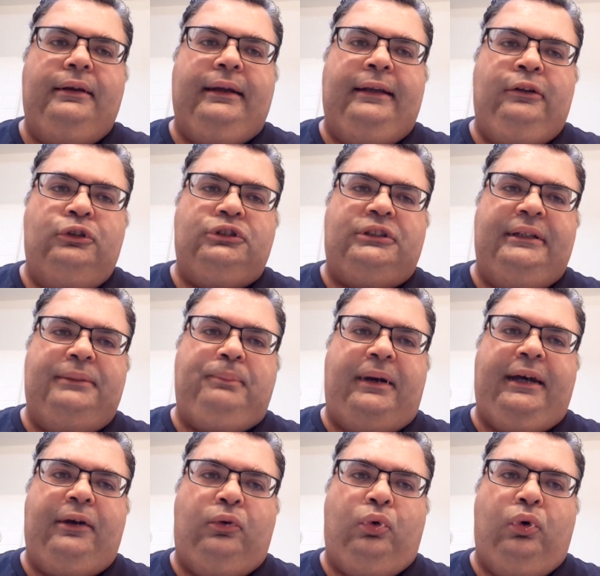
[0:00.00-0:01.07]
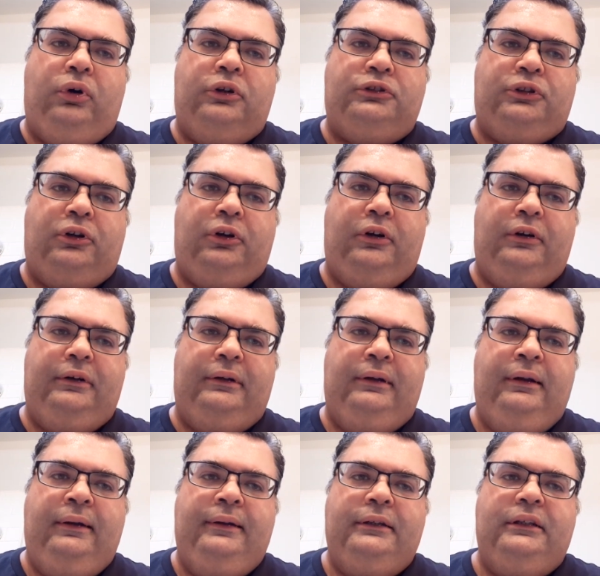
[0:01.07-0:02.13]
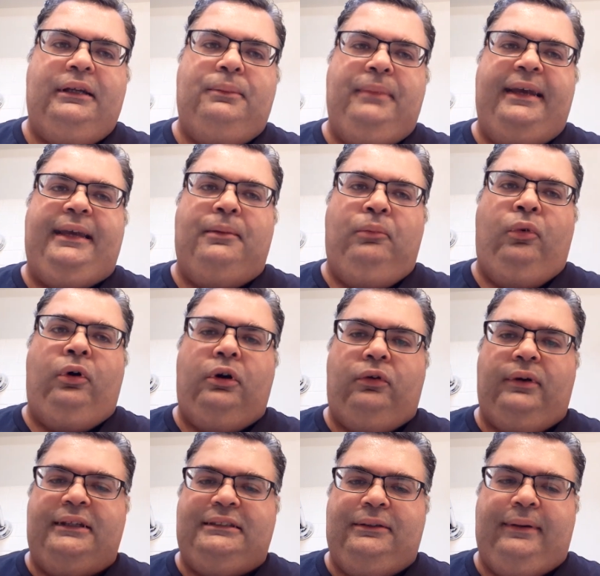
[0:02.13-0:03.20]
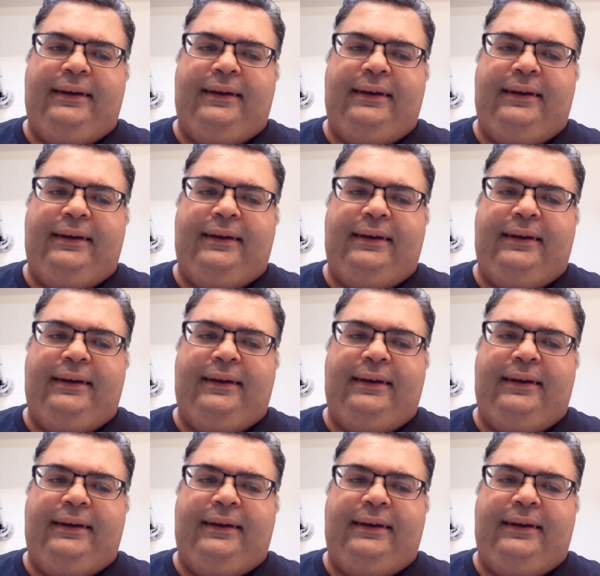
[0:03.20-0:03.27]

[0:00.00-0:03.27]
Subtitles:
and loosen it by a quarter turn, you can make it more aggressive.